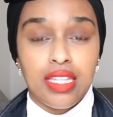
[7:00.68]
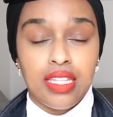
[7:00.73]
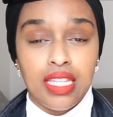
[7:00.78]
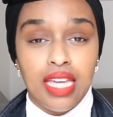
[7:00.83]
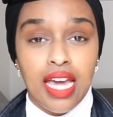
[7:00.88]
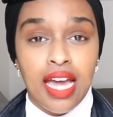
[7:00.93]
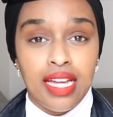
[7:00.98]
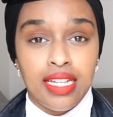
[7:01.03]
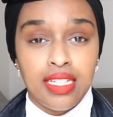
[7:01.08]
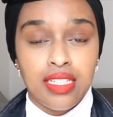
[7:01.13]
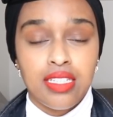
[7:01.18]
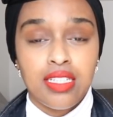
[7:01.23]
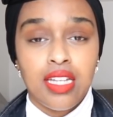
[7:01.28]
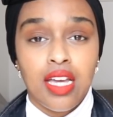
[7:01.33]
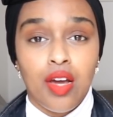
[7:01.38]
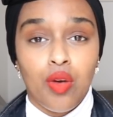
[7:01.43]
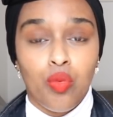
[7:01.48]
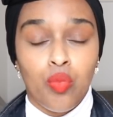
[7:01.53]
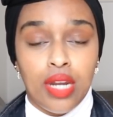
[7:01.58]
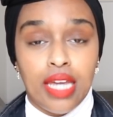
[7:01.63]
In the end,
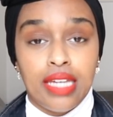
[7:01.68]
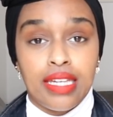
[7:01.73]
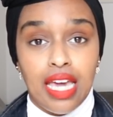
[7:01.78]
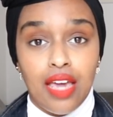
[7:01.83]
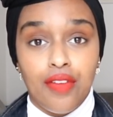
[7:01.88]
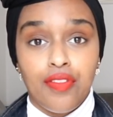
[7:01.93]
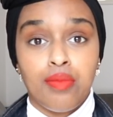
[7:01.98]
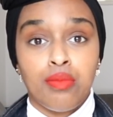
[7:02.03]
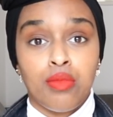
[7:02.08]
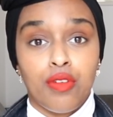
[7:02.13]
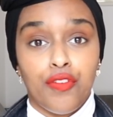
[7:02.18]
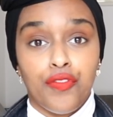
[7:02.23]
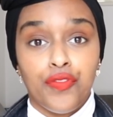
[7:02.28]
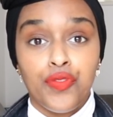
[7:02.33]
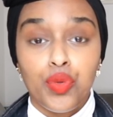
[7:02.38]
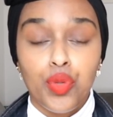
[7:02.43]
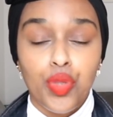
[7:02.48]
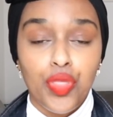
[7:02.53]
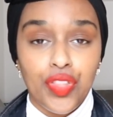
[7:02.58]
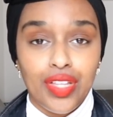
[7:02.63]
when I gave him the
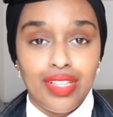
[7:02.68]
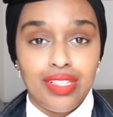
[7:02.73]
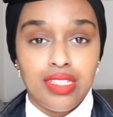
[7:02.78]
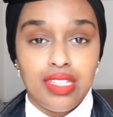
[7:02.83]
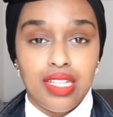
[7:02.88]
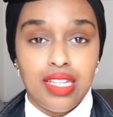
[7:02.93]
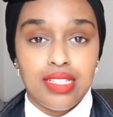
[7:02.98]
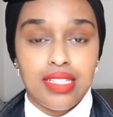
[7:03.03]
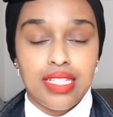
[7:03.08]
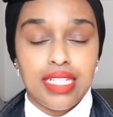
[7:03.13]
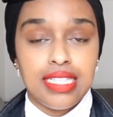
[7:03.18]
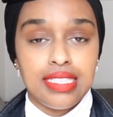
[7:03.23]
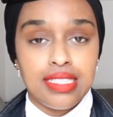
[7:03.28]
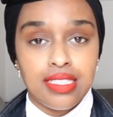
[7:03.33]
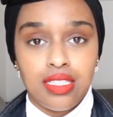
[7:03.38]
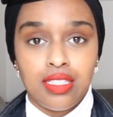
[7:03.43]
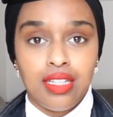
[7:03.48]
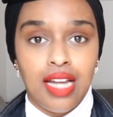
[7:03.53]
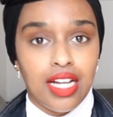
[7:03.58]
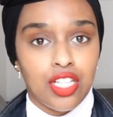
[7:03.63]
full thesis, he
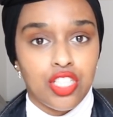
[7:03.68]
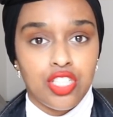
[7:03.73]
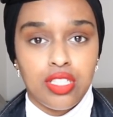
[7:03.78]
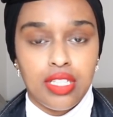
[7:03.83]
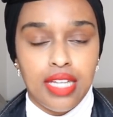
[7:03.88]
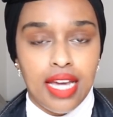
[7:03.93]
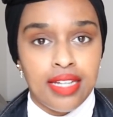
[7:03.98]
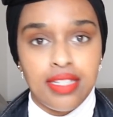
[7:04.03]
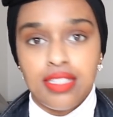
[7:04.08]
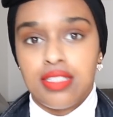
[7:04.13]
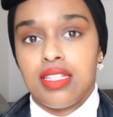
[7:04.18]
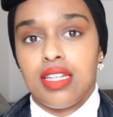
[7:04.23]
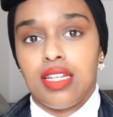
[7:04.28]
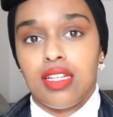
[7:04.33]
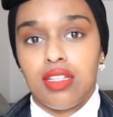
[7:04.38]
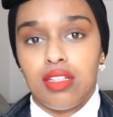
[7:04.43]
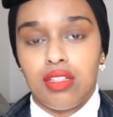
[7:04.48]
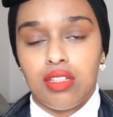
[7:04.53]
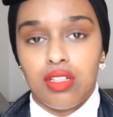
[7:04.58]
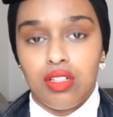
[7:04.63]
didn't actually edit
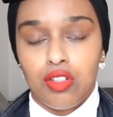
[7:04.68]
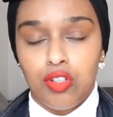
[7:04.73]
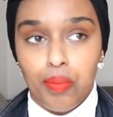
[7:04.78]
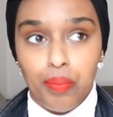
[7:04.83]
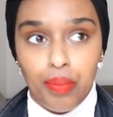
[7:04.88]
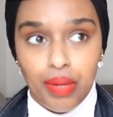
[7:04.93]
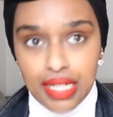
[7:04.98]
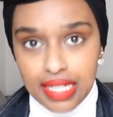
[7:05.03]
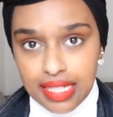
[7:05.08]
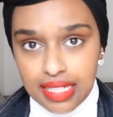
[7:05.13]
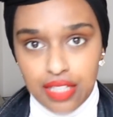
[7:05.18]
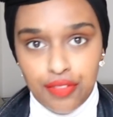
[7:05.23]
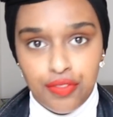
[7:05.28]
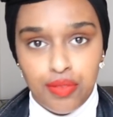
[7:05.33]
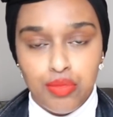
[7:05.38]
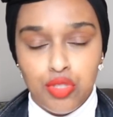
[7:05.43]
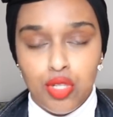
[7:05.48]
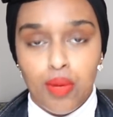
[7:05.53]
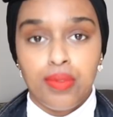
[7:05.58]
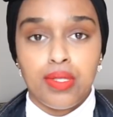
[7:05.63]
it completely
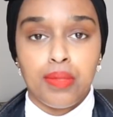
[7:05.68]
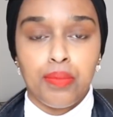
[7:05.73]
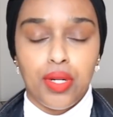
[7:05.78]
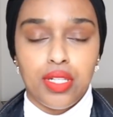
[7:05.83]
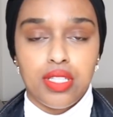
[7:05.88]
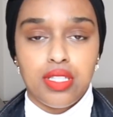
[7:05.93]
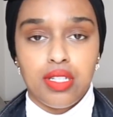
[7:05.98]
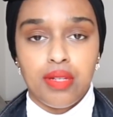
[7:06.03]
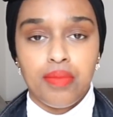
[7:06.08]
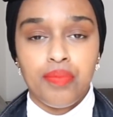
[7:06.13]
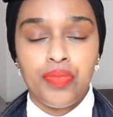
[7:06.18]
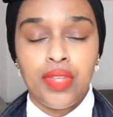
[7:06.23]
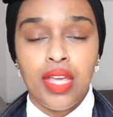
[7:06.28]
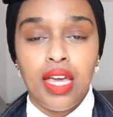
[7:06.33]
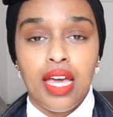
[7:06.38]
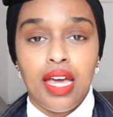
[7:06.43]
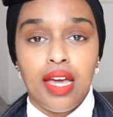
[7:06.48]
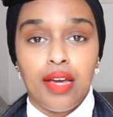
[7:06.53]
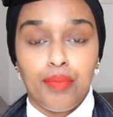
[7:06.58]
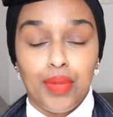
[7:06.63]
from top to bottom,
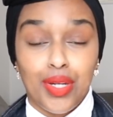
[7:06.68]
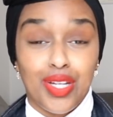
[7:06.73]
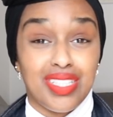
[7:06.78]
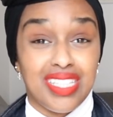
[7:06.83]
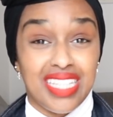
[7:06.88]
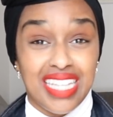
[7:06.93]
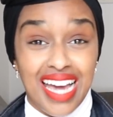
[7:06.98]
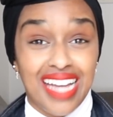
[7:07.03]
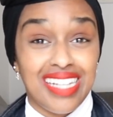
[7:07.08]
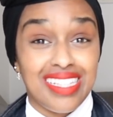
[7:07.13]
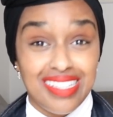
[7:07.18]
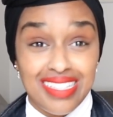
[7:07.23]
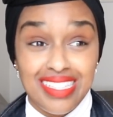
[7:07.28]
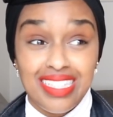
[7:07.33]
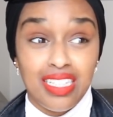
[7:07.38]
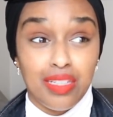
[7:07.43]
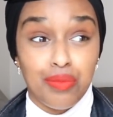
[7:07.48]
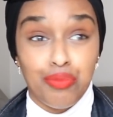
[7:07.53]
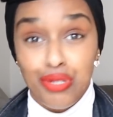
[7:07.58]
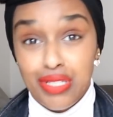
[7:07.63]
because he had
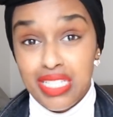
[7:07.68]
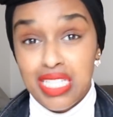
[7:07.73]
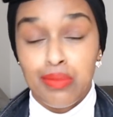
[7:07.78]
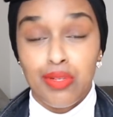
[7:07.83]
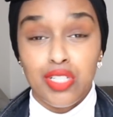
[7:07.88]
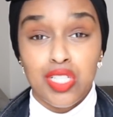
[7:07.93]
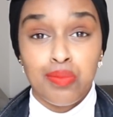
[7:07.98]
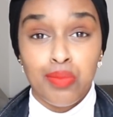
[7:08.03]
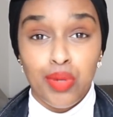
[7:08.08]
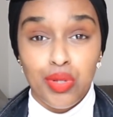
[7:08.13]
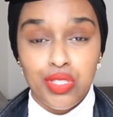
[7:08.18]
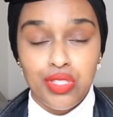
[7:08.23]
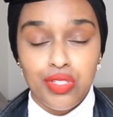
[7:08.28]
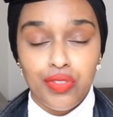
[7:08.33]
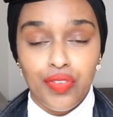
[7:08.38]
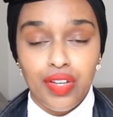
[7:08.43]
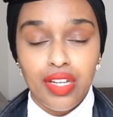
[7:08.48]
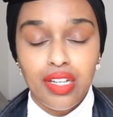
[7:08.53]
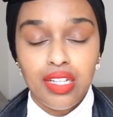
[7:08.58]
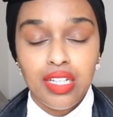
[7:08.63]
seen pretty much most
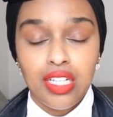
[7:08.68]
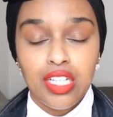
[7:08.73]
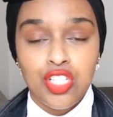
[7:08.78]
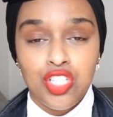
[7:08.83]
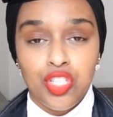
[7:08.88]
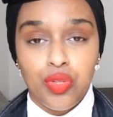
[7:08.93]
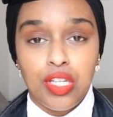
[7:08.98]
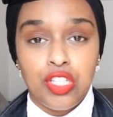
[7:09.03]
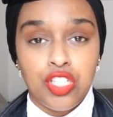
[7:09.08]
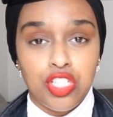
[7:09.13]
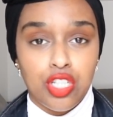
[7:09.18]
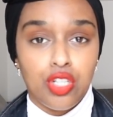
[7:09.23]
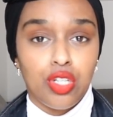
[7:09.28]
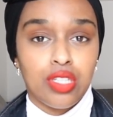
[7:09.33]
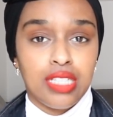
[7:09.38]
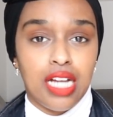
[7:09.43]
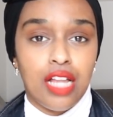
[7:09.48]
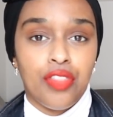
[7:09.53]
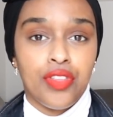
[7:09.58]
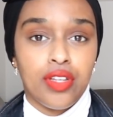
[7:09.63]
of it, so he just
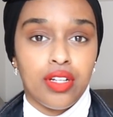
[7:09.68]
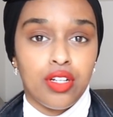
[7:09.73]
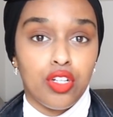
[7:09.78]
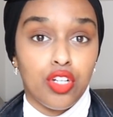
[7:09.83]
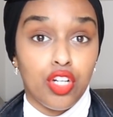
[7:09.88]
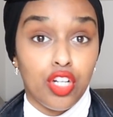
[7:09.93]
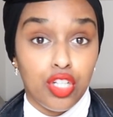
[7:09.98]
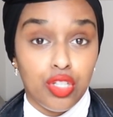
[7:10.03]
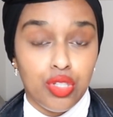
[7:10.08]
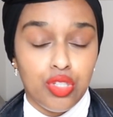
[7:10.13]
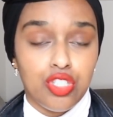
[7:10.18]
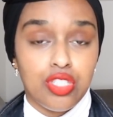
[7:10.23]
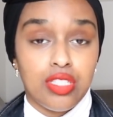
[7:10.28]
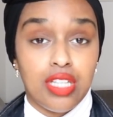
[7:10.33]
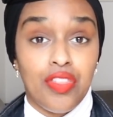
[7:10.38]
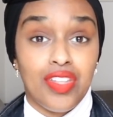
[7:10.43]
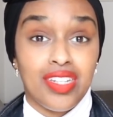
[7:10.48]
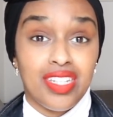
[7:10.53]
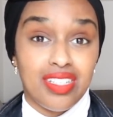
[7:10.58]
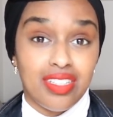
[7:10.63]
looked at the conclusions
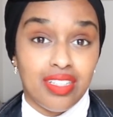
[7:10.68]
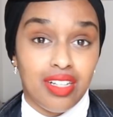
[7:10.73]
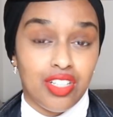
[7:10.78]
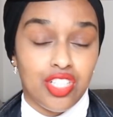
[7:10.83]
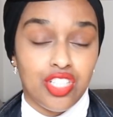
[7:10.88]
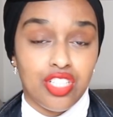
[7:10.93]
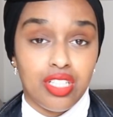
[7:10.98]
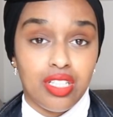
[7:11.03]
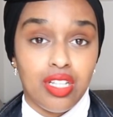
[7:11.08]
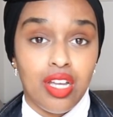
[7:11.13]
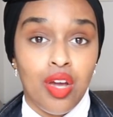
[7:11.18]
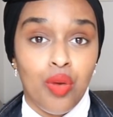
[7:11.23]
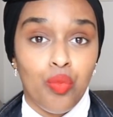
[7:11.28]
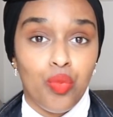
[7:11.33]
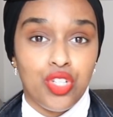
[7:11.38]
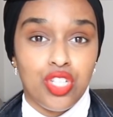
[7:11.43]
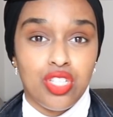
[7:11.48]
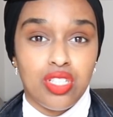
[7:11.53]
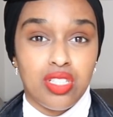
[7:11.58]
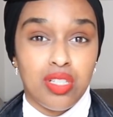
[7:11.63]
and the discussion,
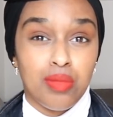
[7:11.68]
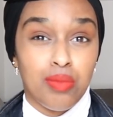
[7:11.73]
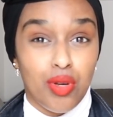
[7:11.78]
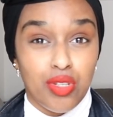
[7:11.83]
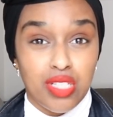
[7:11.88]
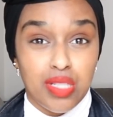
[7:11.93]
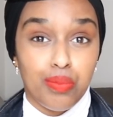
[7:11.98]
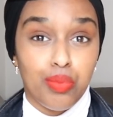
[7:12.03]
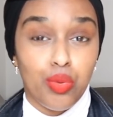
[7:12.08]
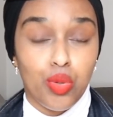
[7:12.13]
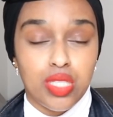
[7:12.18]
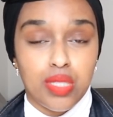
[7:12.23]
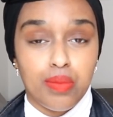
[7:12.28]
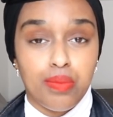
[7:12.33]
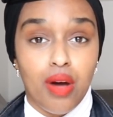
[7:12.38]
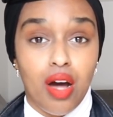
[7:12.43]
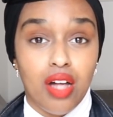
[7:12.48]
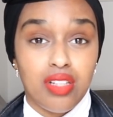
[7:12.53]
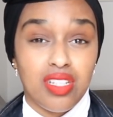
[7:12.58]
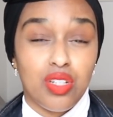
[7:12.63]
which is the most important
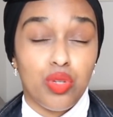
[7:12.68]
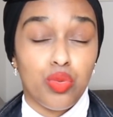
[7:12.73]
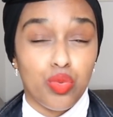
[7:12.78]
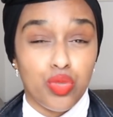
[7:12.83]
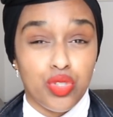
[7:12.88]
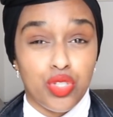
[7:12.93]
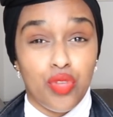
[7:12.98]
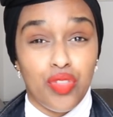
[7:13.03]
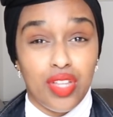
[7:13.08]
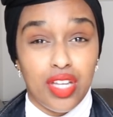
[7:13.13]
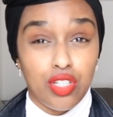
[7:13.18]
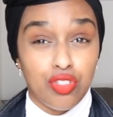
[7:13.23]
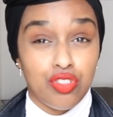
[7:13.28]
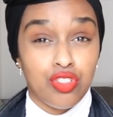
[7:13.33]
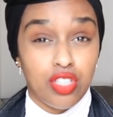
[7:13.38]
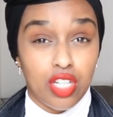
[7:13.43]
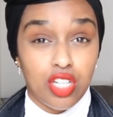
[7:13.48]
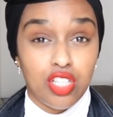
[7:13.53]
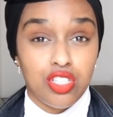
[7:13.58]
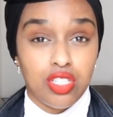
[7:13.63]
parts, and also the
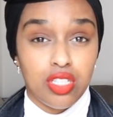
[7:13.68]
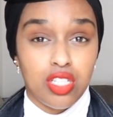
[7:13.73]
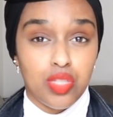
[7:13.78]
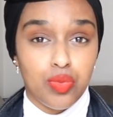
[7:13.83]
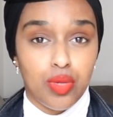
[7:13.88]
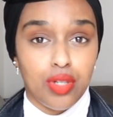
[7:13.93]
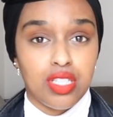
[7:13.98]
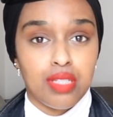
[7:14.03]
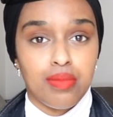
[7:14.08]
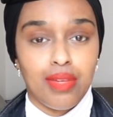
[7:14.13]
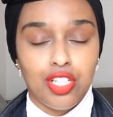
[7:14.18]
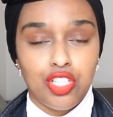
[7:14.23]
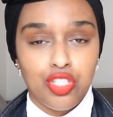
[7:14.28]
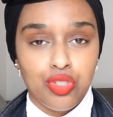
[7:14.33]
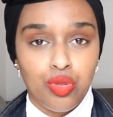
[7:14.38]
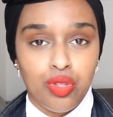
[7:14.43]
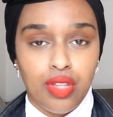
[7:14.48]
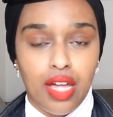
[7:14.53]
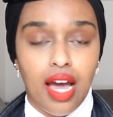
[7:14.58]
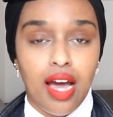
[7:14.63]
introduction as well, to make
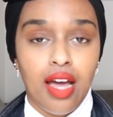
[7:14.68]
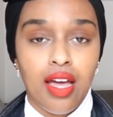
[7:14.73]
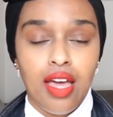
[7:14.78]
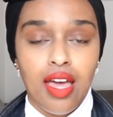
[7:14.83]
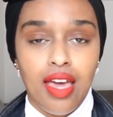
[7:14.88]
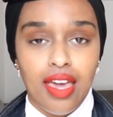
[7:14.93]
sure that